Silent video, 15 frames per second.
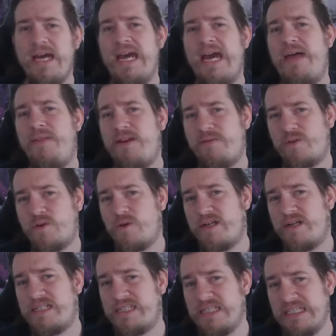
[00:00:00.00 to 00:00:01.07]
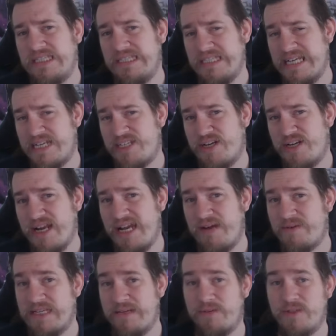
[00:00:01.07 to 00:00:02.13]
And then, of course, yesterday I
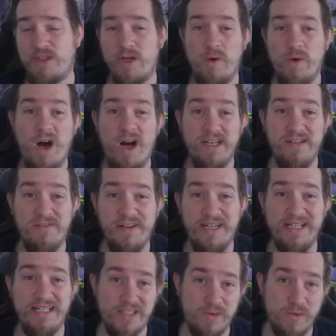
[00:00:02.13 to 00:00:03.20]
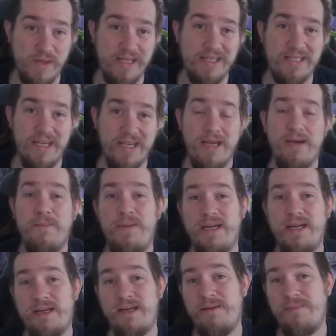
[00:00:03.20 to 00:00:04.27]
was able to go undefeated in Swiss,
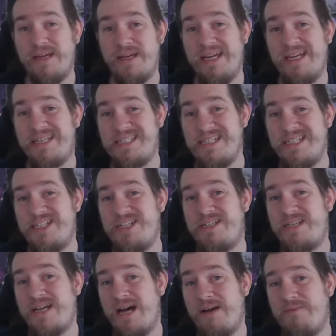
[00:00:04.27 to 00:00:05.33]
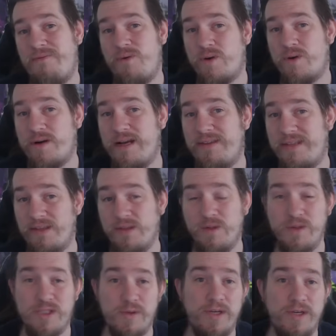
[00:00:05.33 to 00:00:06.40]
pick up a stitch in top 4, and then
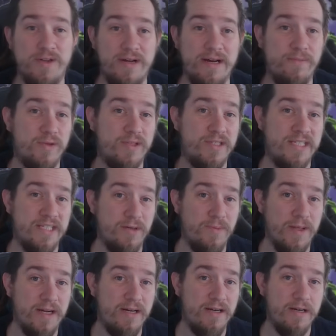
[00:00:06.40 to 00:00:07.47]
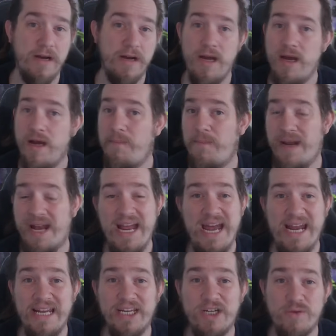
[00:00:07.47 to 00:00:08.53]
lose to another Emerald Steel player. But I had
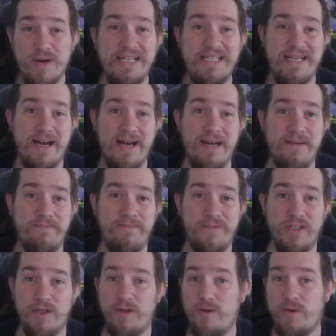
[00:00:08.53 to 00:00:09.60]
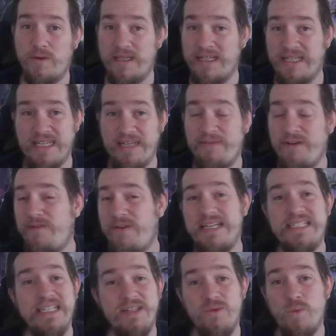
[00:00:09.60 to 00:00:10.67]
a great time. Even if I
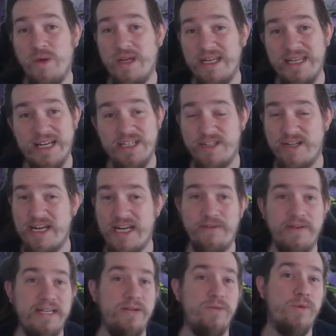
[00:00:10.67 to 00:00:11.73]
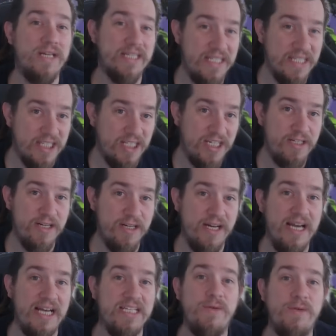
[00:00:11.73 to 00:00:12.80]
didn't win yesterday, if I didn't win a stitch yesterday, I
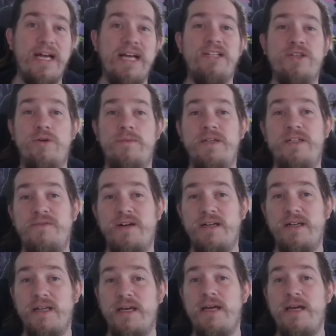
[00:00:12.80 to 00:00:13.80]
still would have had so much fun